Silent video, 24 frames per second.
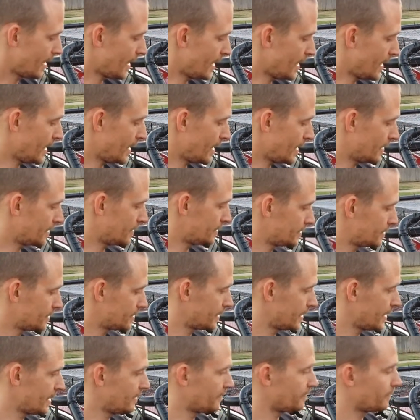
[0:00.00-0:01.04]
And
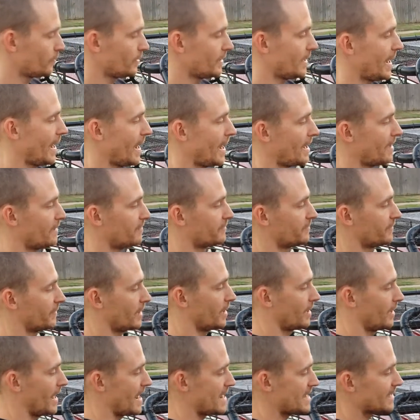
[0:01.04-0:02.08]
if we have
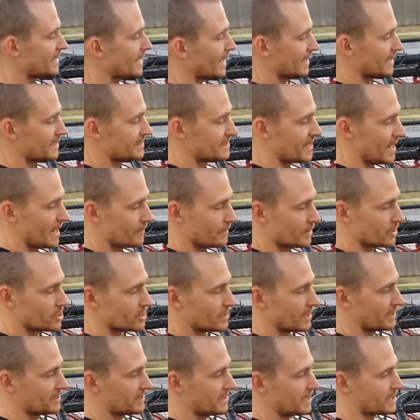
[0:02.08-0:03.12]
any kind of damage
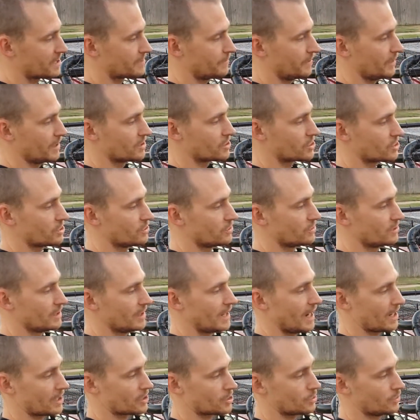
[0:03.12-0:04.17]
that takes place to the
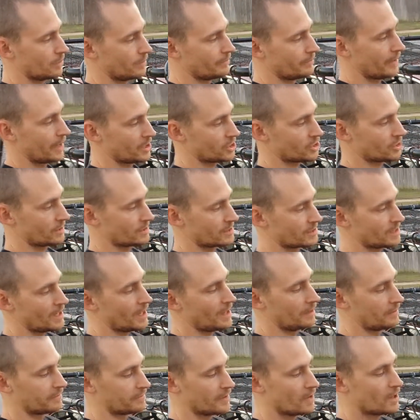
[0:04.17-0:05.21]
actual mesh
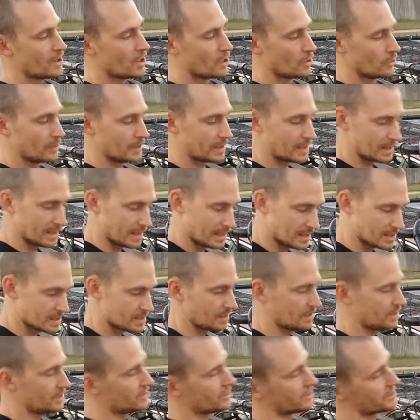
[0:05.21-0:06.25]
itself, we can
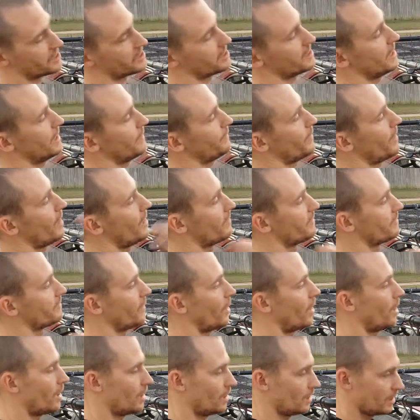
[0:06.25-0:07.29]
easily just snip off
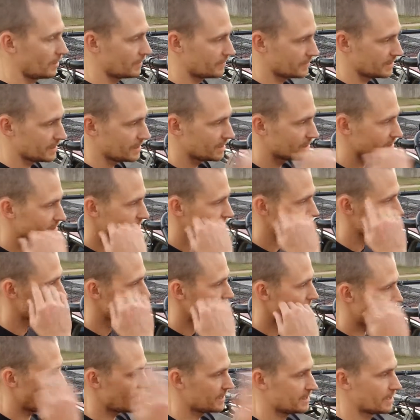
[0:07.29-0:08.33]
all of these
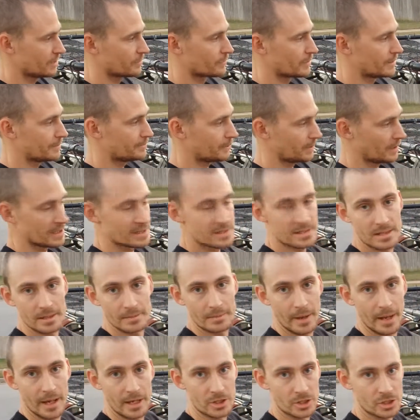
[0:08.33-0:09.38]
and then replace the
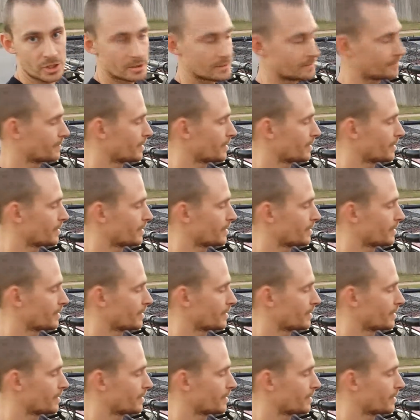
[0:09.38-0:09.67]
mesh.